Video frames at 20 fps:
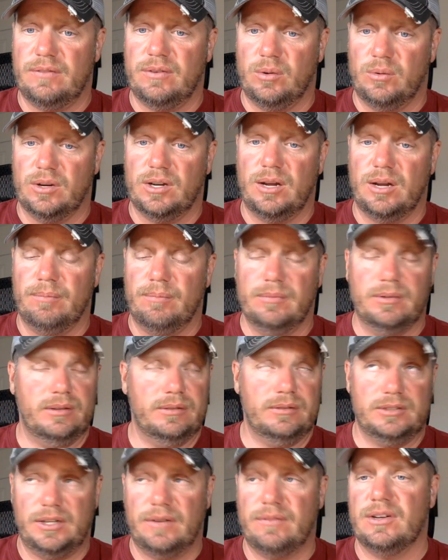and
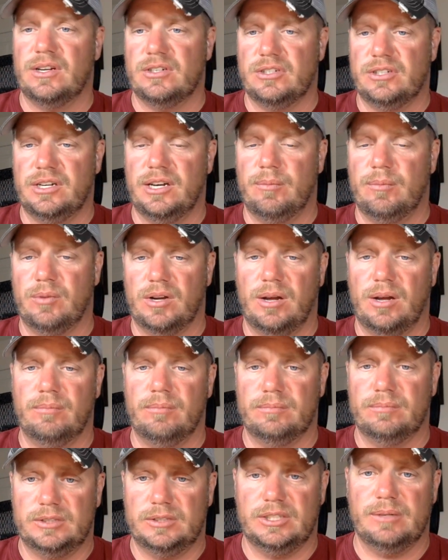
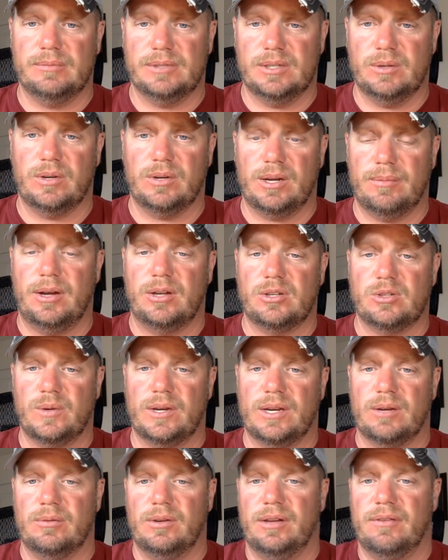GMC will come out
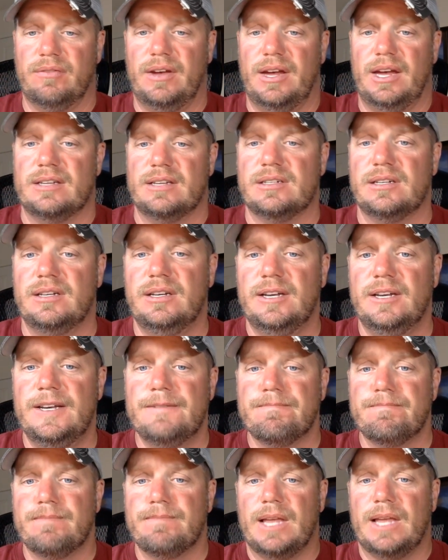swinging really fast.
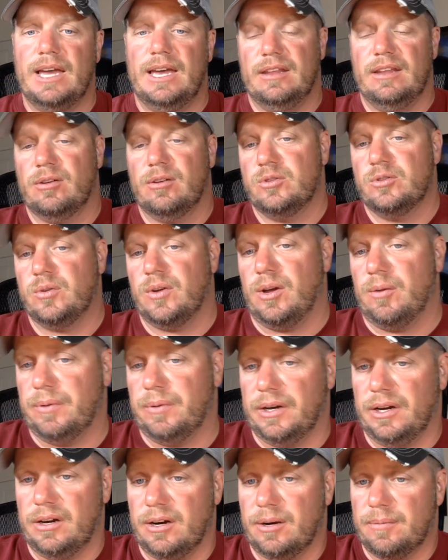And they're going to swing out
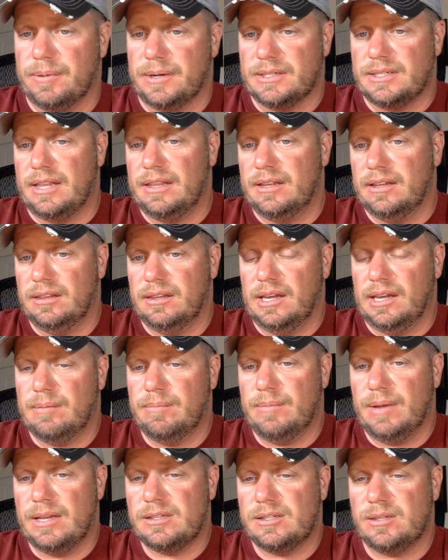pretty hard because I think they can
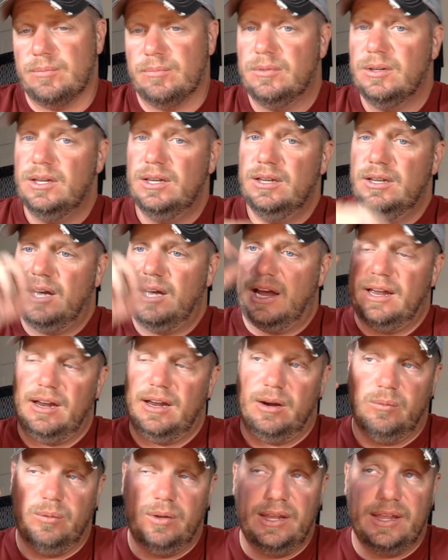make some,
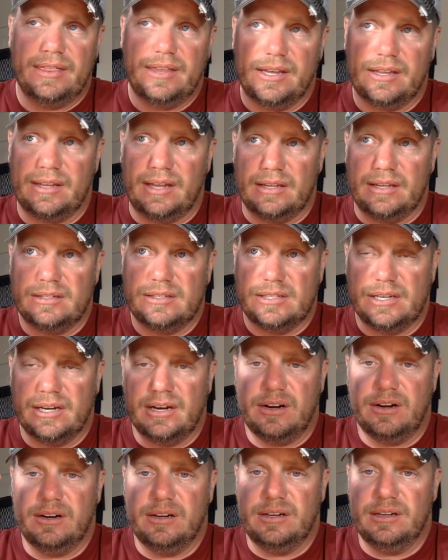I really think that
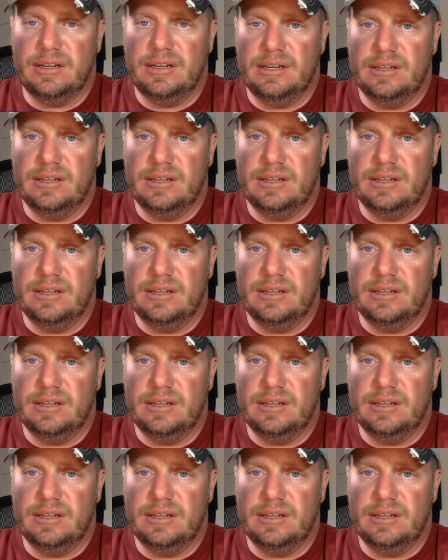Sierra,